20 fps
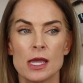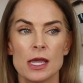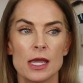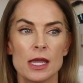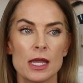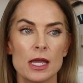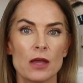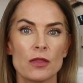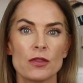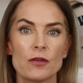
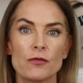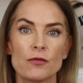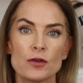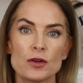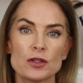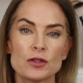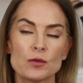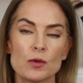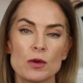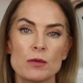and the
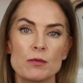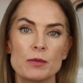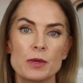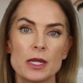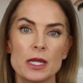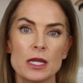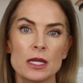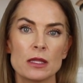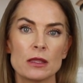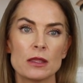first one
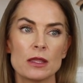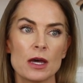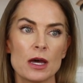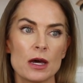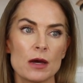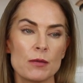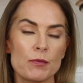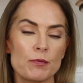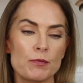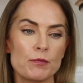being
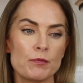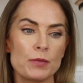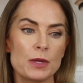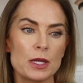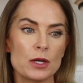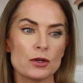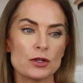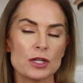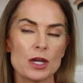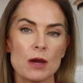the
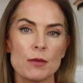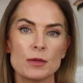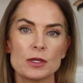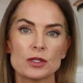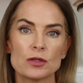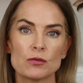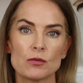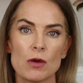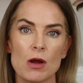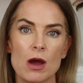Peter
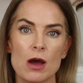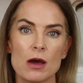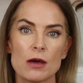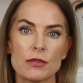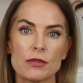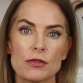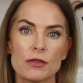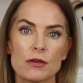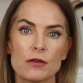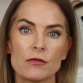Thomas Roth
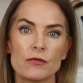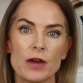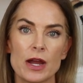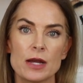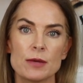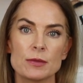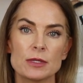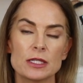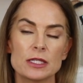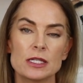
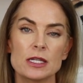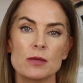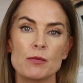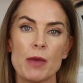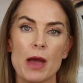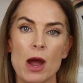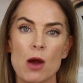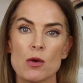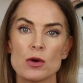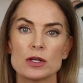Vitamin C
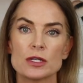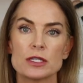Power